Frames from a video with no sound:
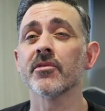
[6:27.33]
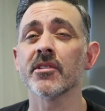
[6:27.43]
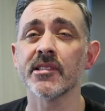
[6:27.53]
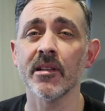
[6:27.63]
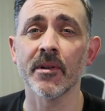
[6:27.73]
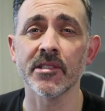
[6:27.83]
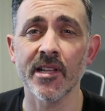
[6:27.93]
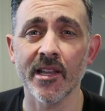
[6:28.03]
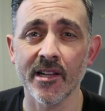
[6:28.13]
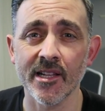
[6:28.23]
I've not seen much
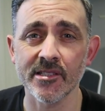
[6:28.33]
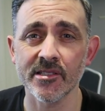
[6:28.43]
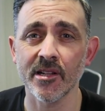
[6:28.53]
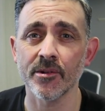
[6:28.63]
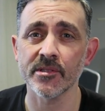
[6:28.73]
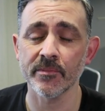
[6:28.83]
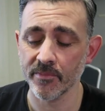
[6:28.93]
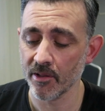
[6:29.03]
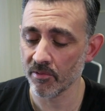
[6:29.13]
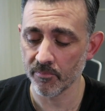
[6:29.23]
Chankanasta, so
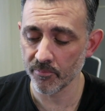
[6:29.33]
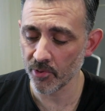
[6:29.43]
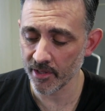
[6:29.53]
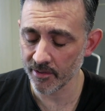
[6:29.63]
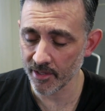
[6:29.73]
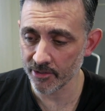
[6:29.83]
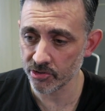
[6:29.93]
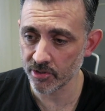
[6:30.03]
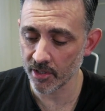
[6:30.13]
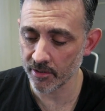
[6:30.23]
that was brilliant.
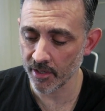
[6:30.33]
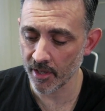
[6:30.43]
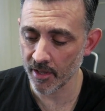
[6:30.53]
And